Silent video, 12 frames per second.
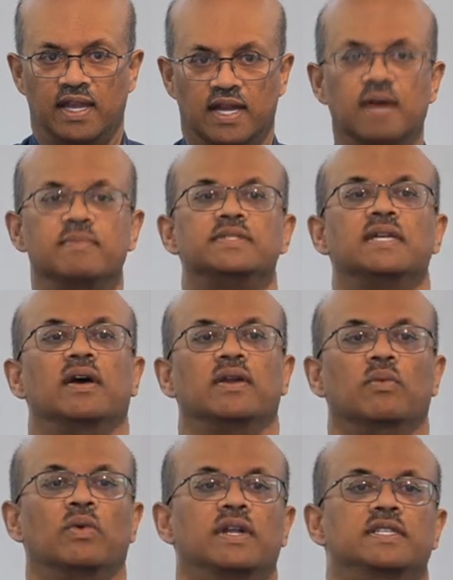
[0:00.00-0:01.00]
And he comes
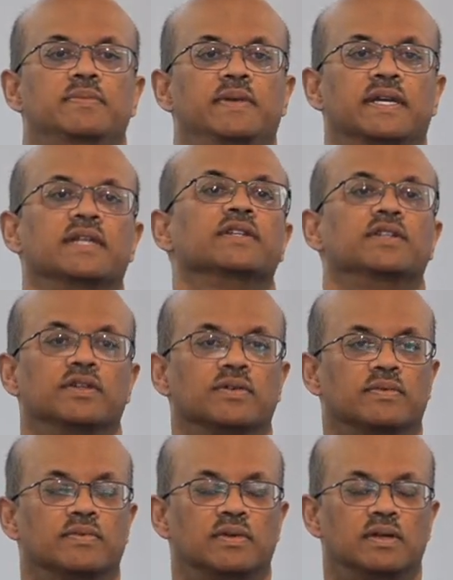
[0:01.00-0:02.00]
out. And what does he begin to
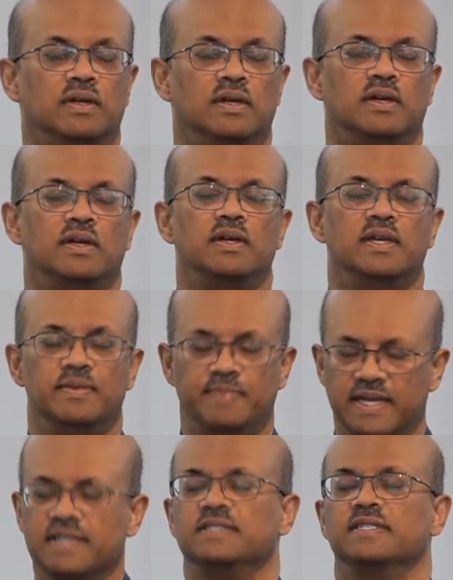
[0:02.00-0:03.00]
do? He
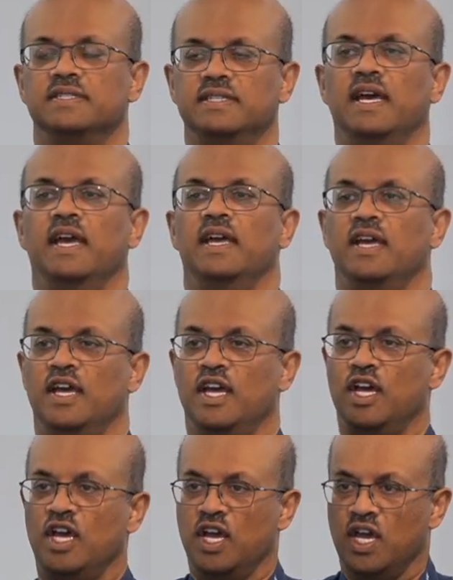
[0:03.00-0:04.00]
begins to say,
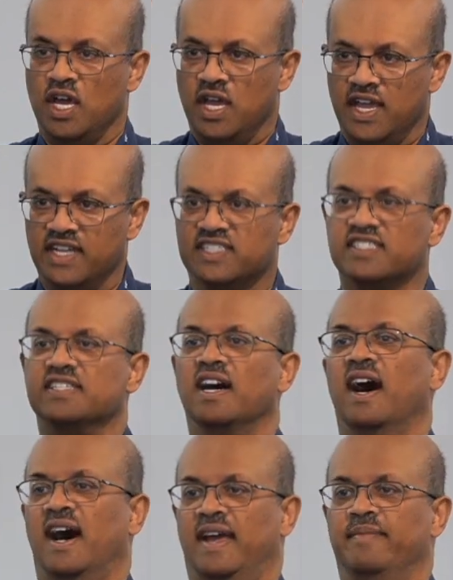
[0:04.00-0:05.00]
It's
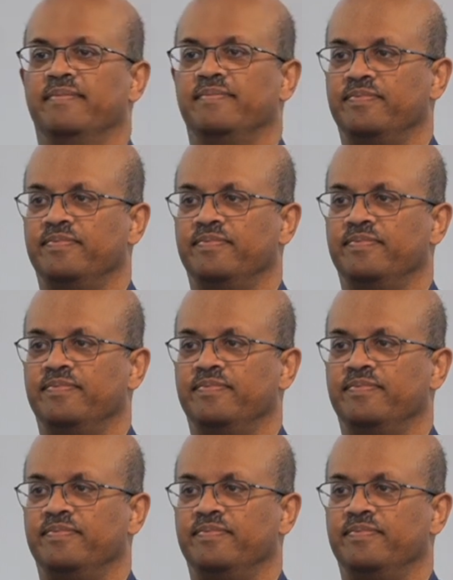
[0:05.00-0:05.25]
time.